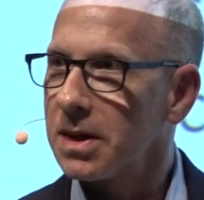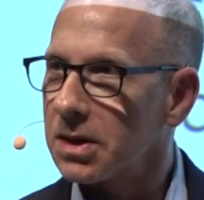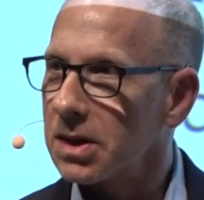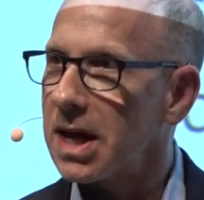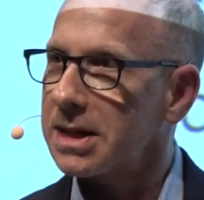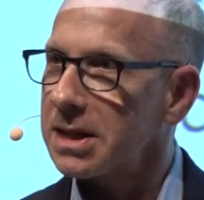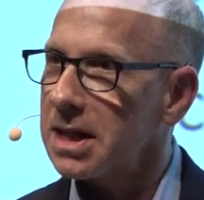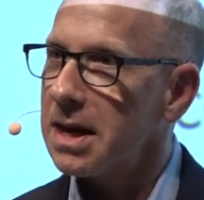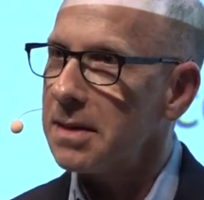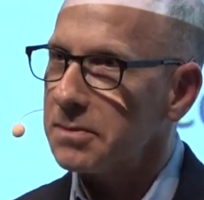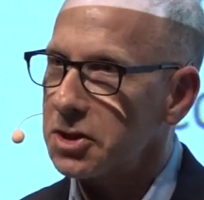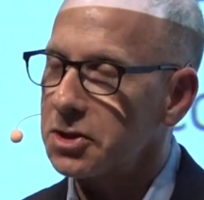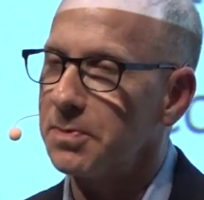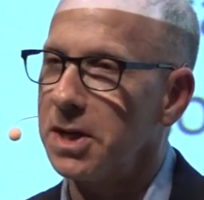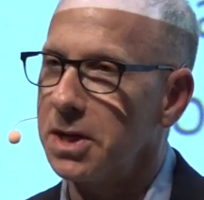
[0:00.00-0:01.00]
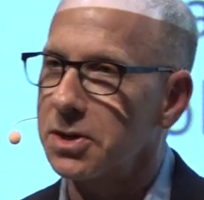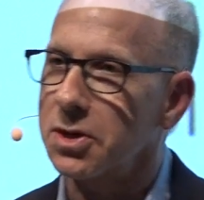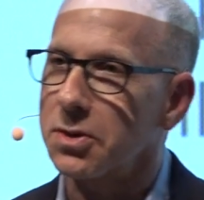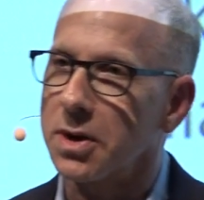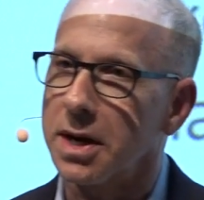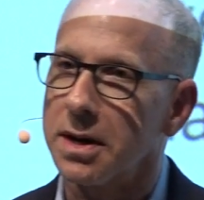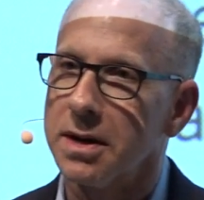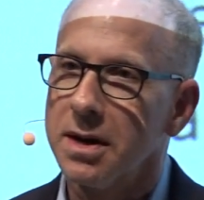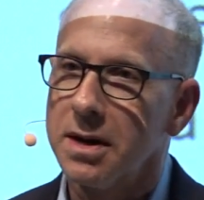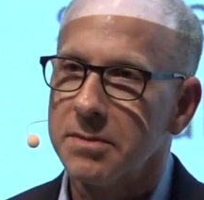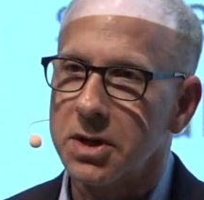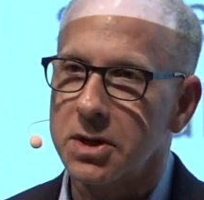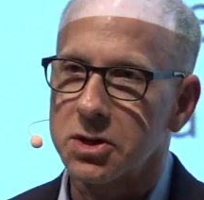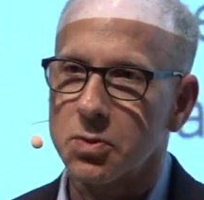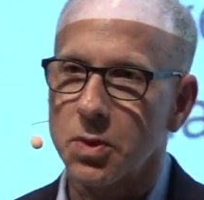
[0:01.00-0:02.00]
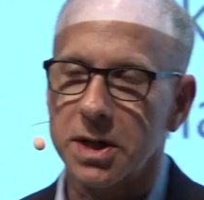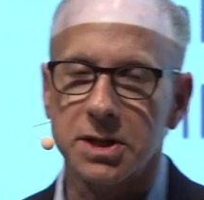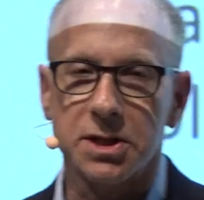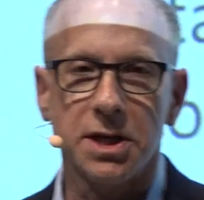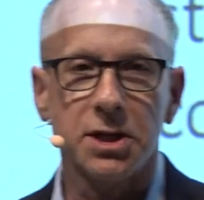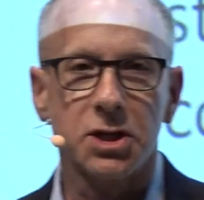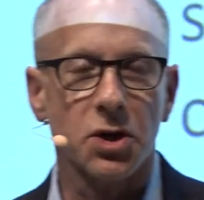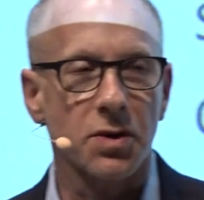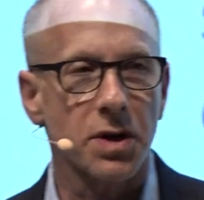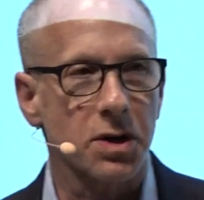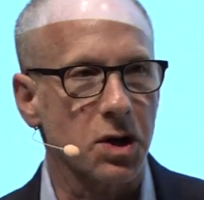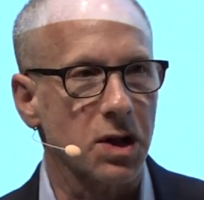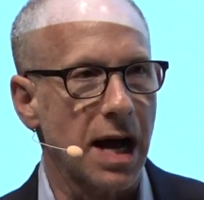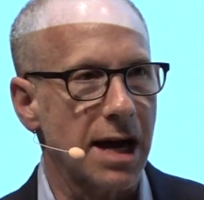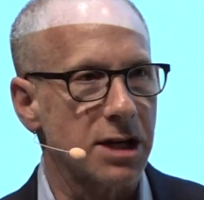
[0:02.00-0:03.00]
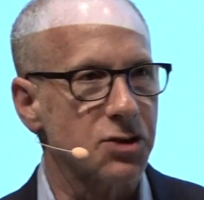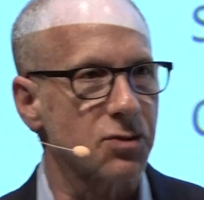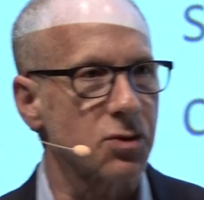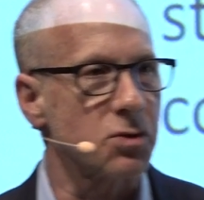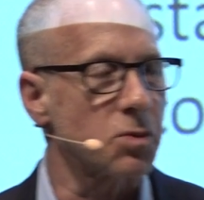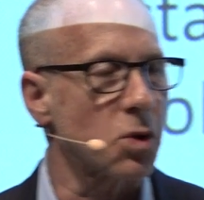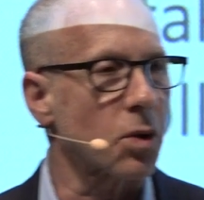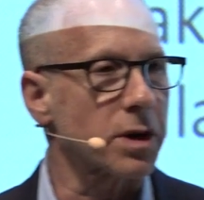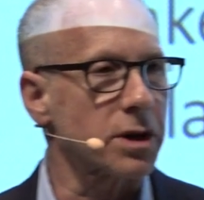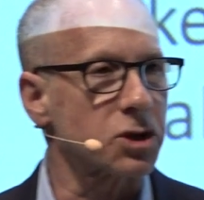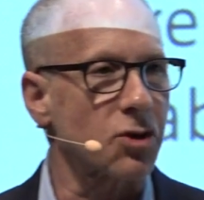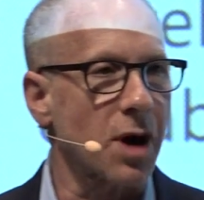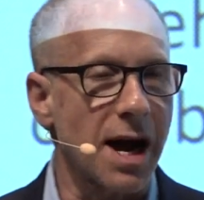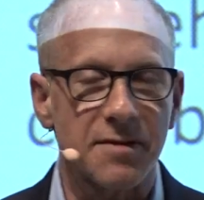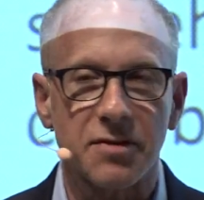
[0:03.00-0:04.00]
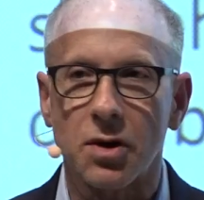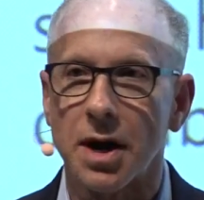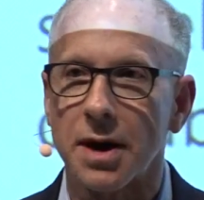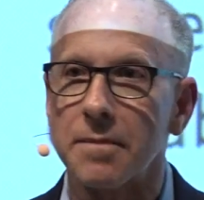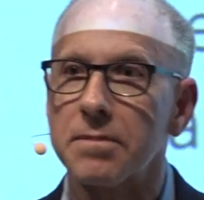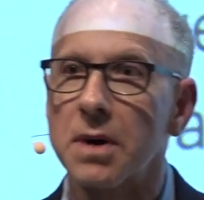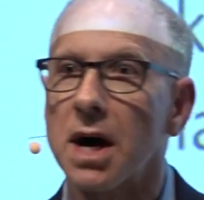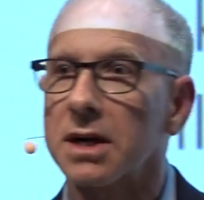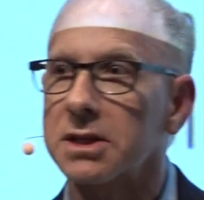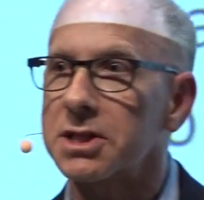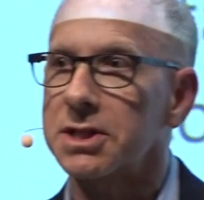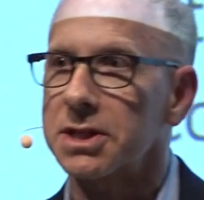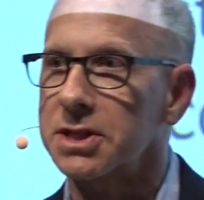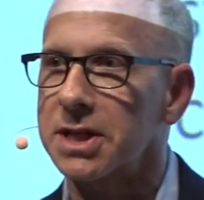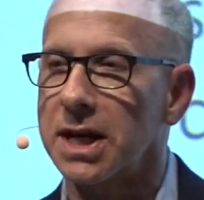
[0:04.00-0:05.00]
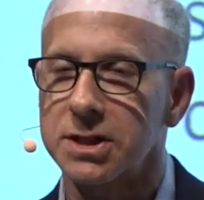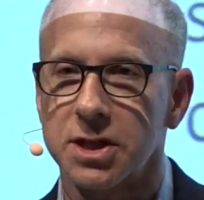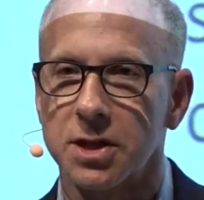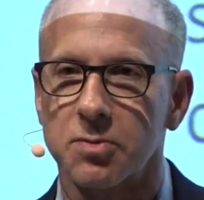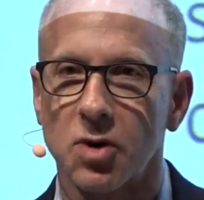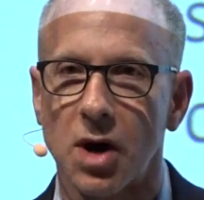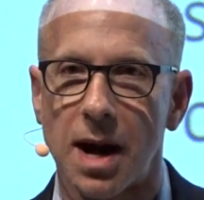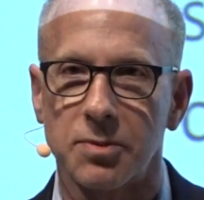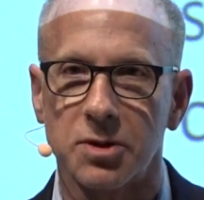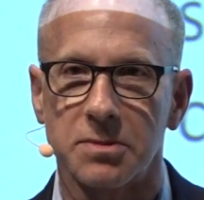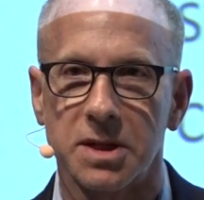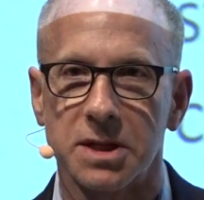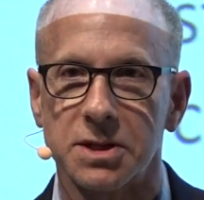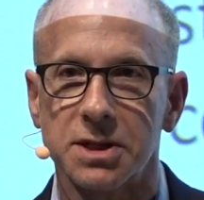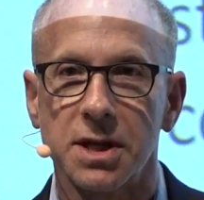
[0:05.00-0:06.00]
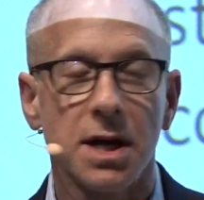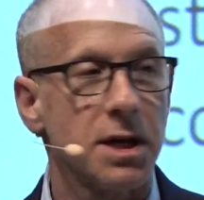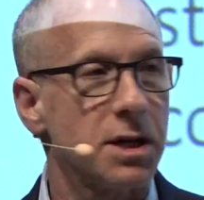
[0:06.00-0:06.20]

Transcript: Let them speak to it. Because what a teacher in a classroom or a driver on a bus says the problem is